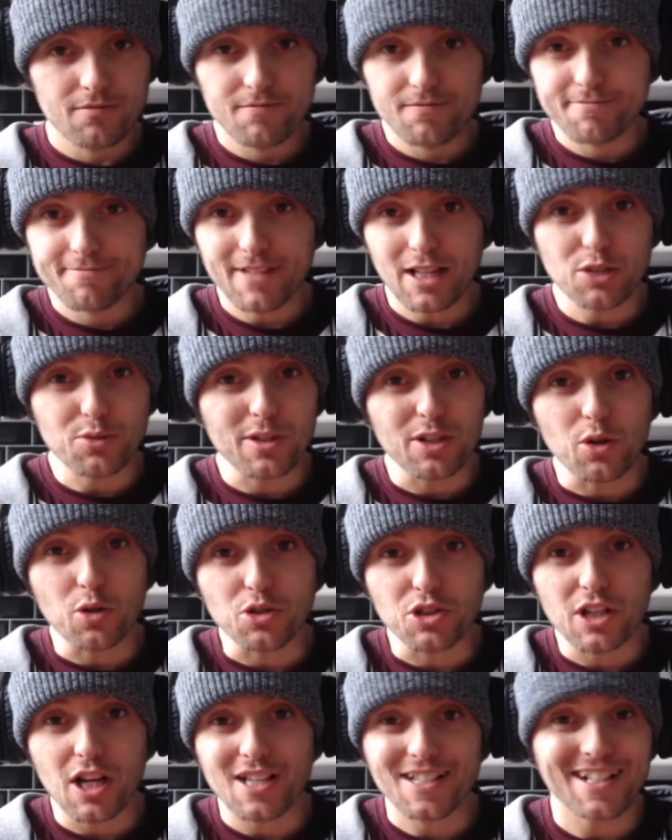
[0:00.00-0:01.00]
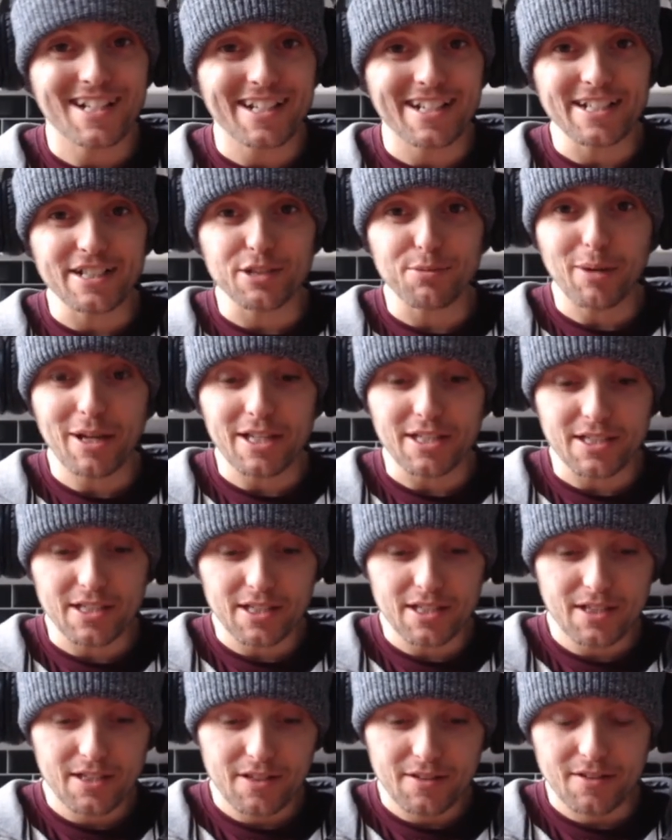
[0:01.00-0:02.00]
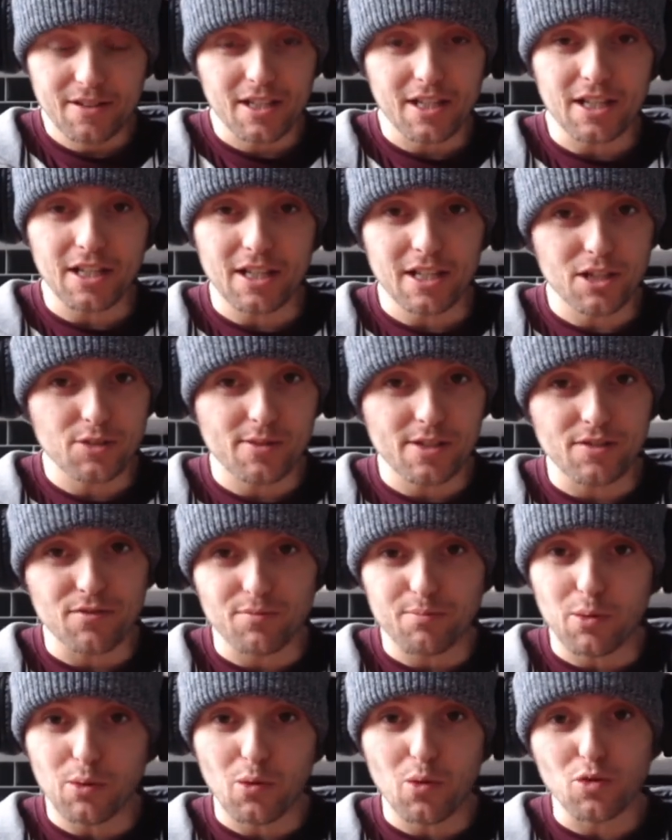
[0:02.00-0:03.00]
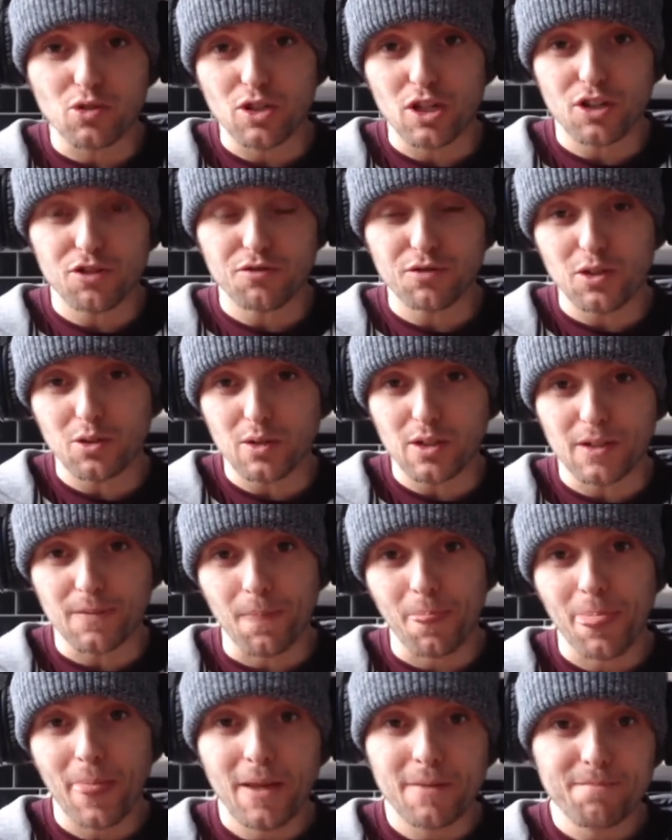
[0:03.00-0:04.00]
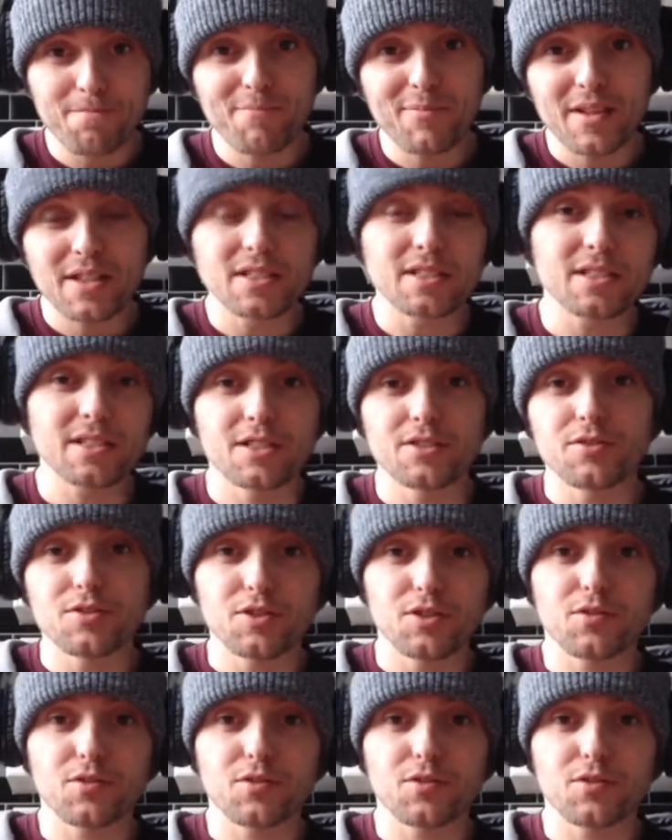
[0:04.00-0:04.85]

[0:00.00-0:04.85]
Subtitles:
that's when it all starts clicking into place. And then that's when the ball starts rolling. You see, you've